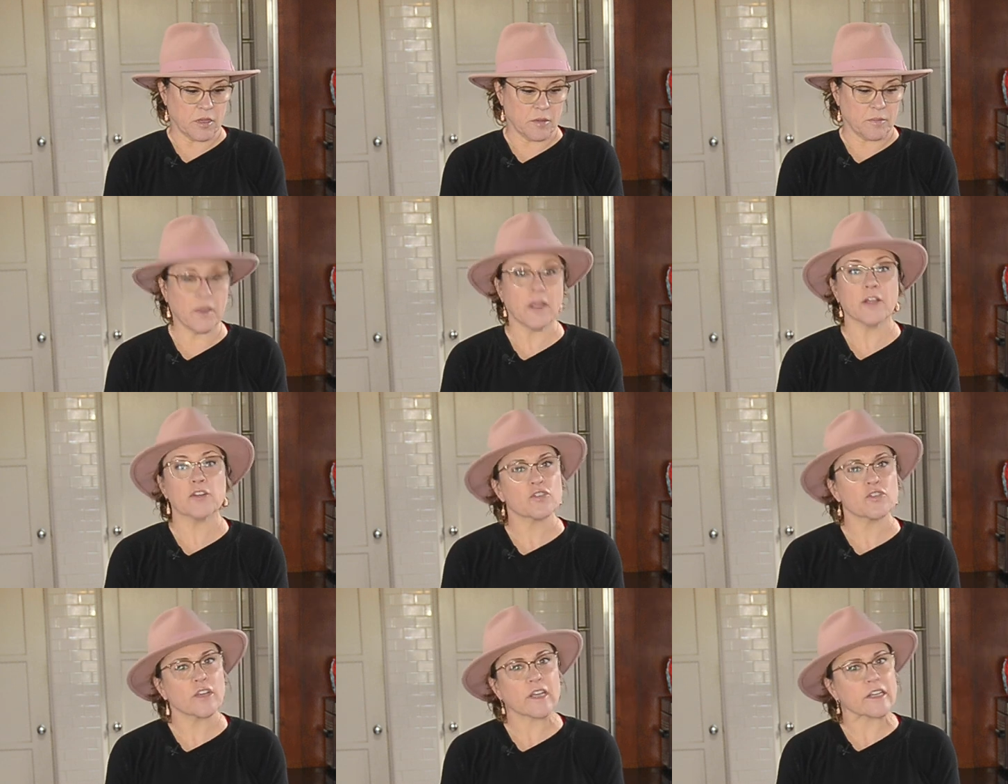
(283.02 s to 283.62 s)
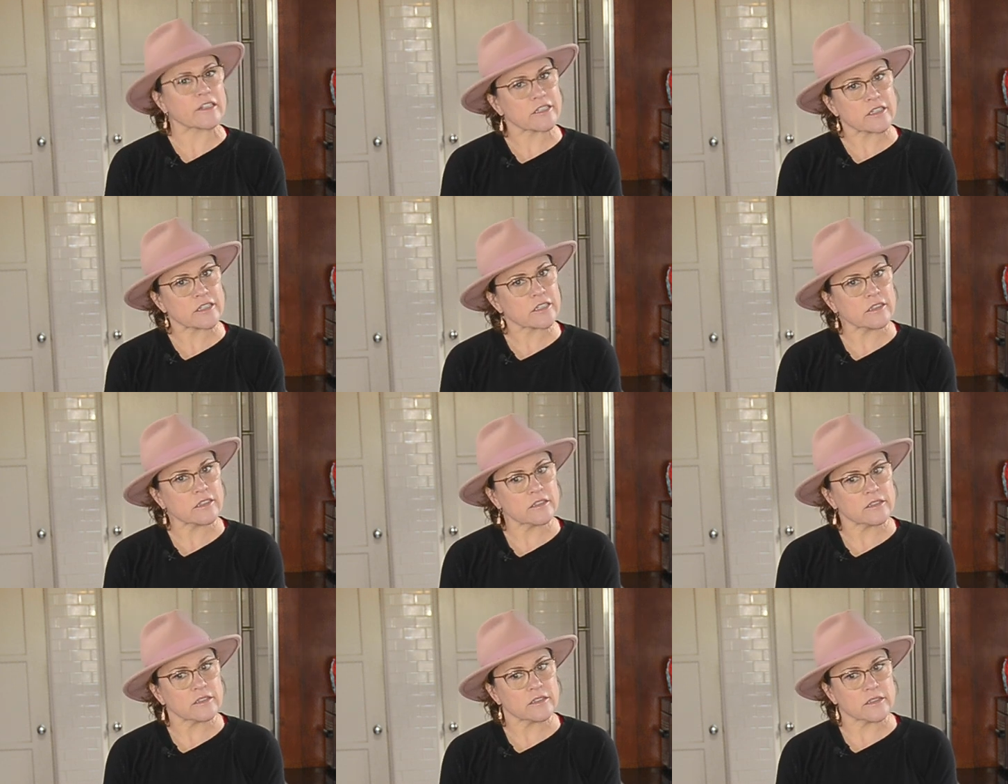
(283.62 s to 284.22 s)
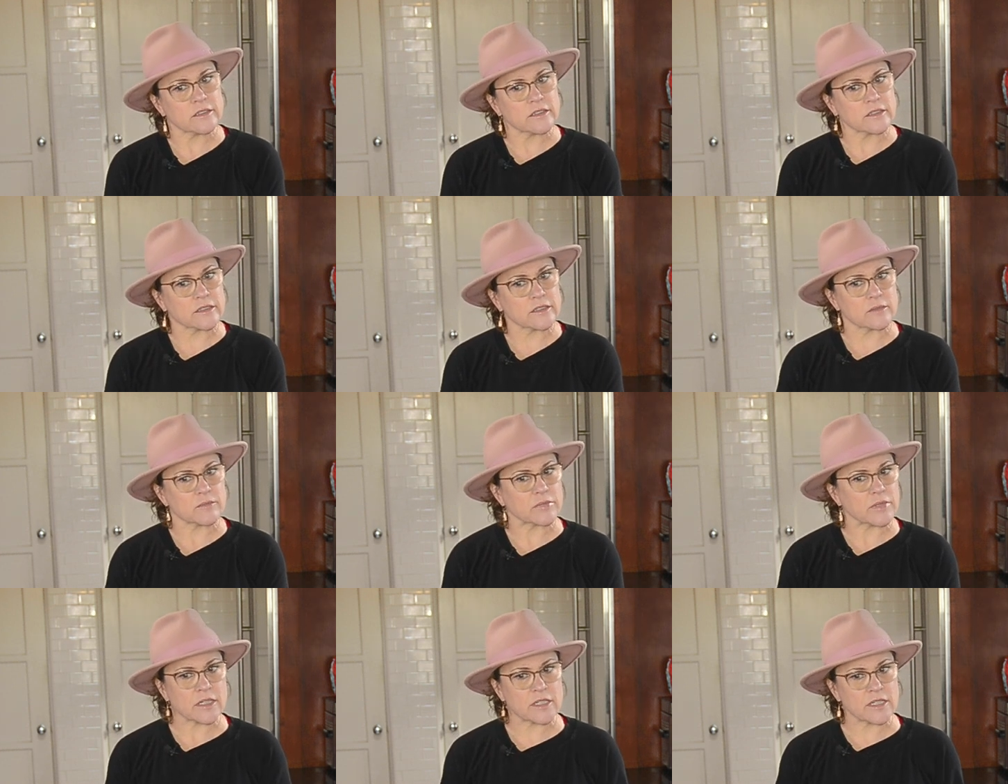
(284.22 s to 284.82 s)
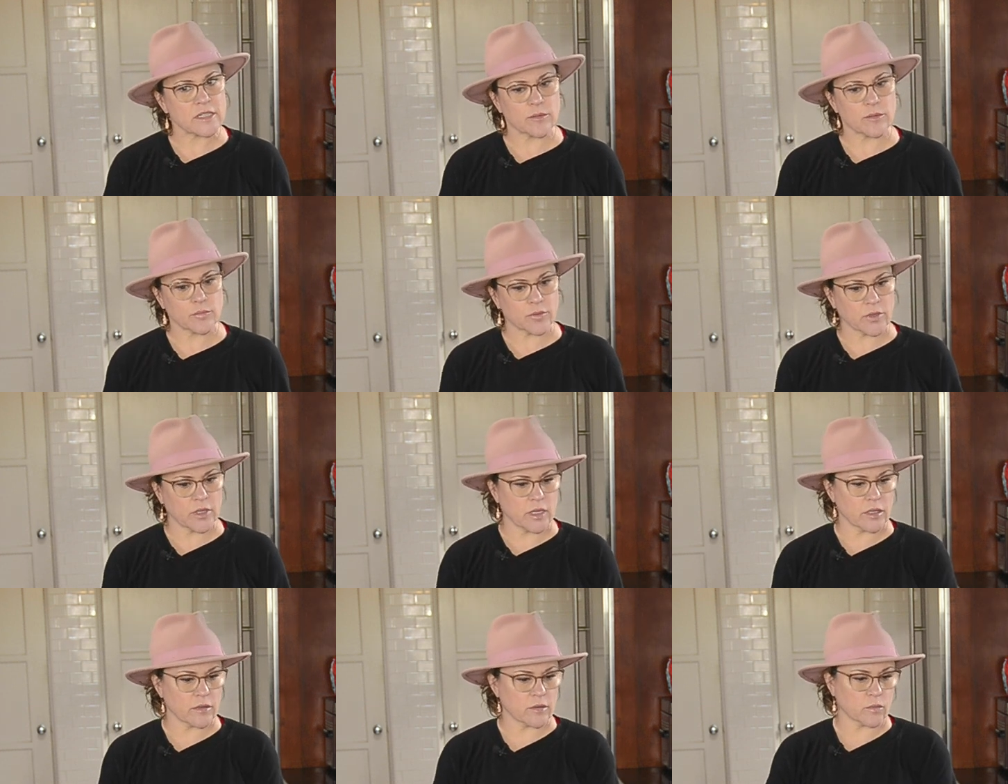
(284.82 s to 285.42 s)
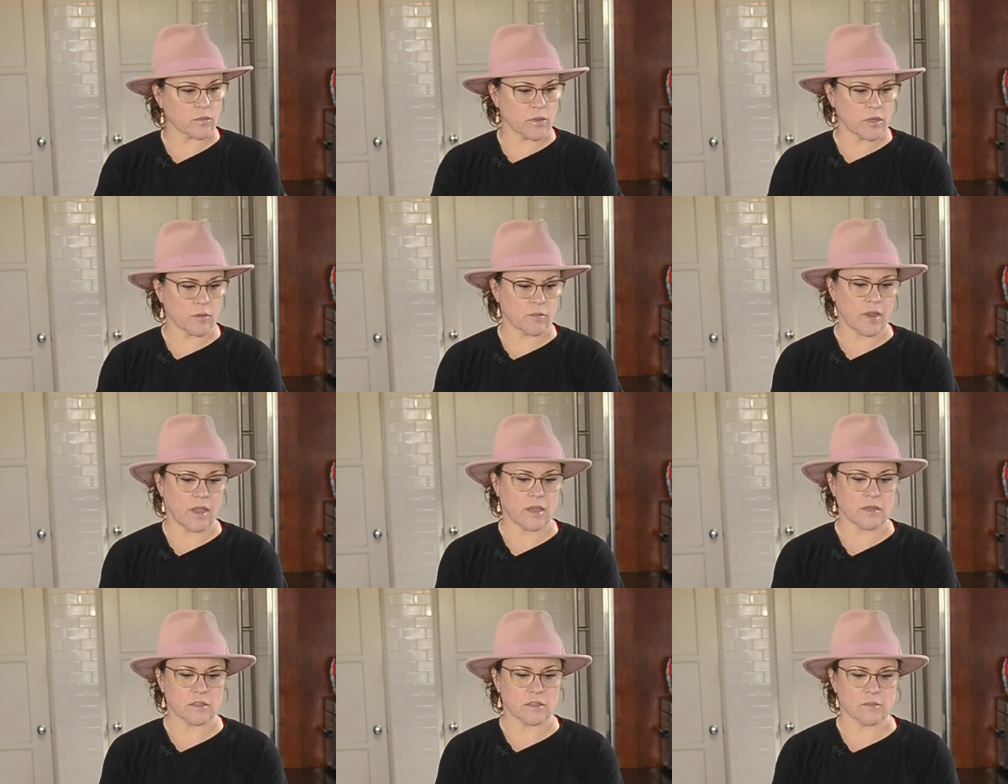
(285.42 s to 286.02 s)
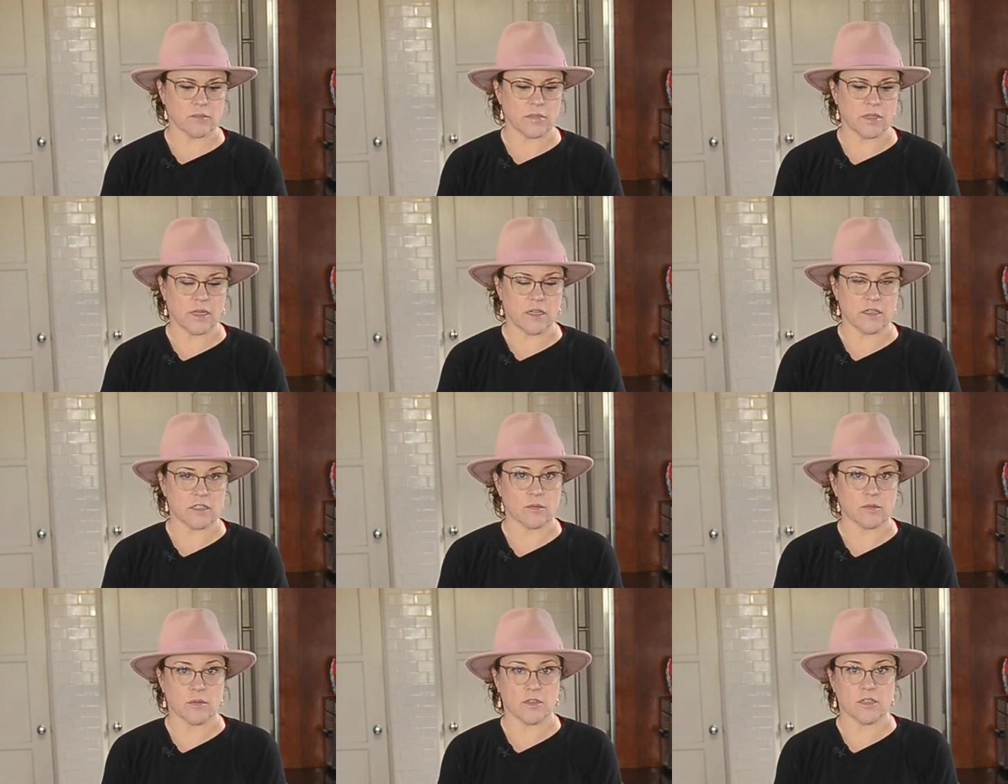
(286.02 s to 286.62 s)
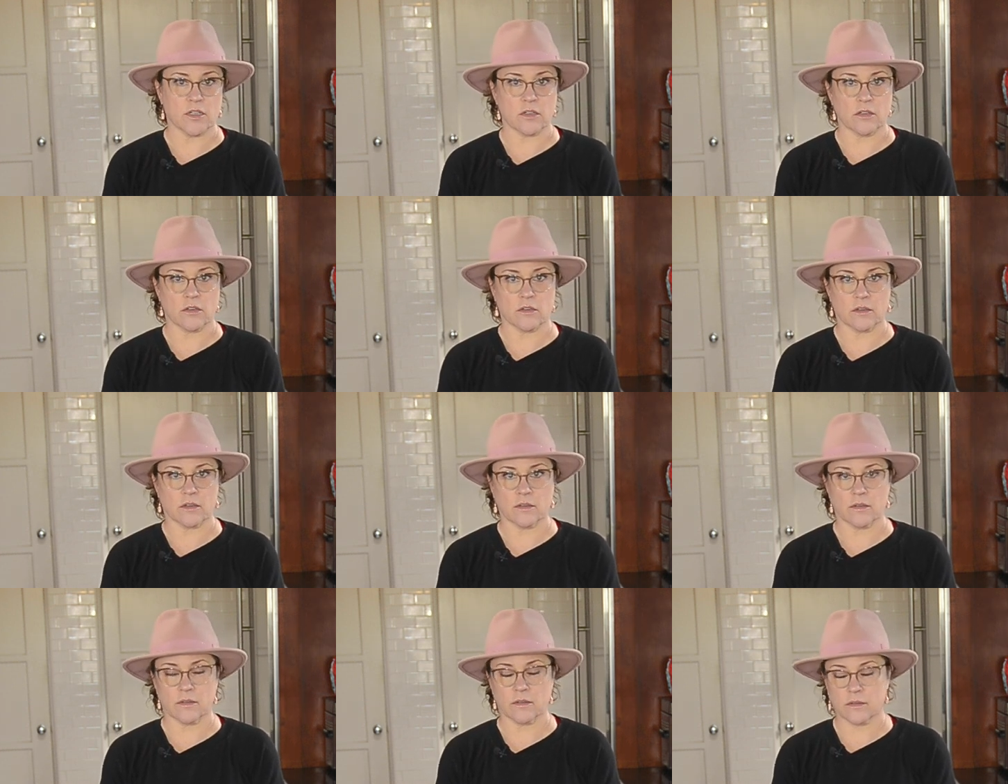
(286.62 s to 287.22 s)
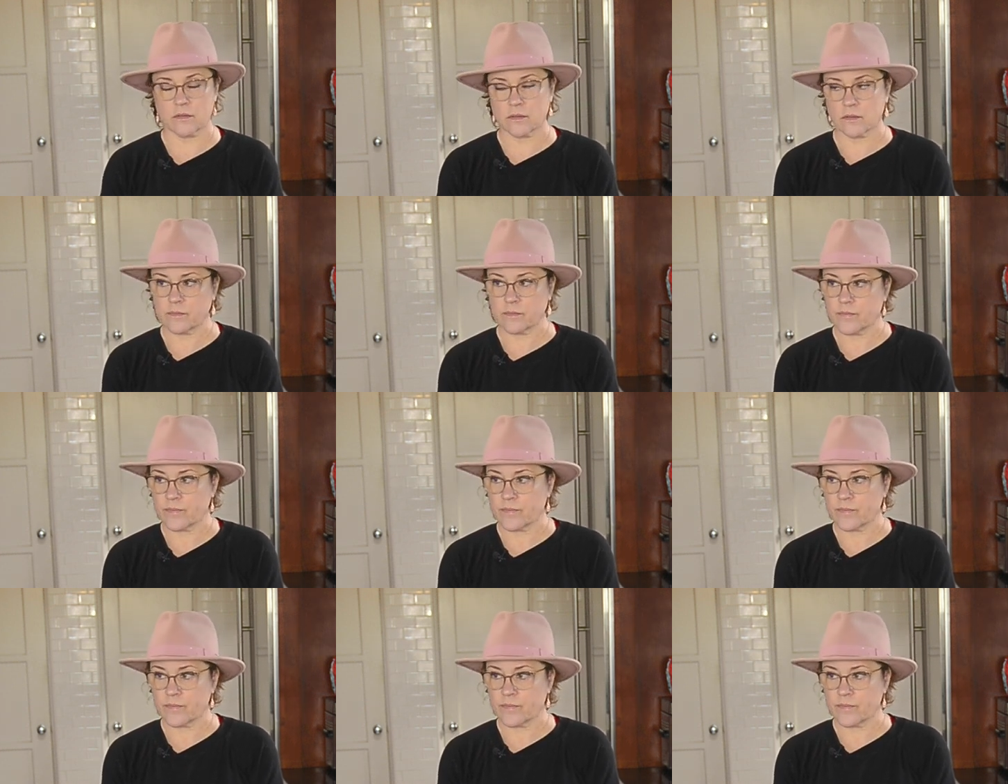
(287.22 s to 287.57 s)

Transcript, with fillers: be a patriot and be a team player and wear a mask and be nice to each other because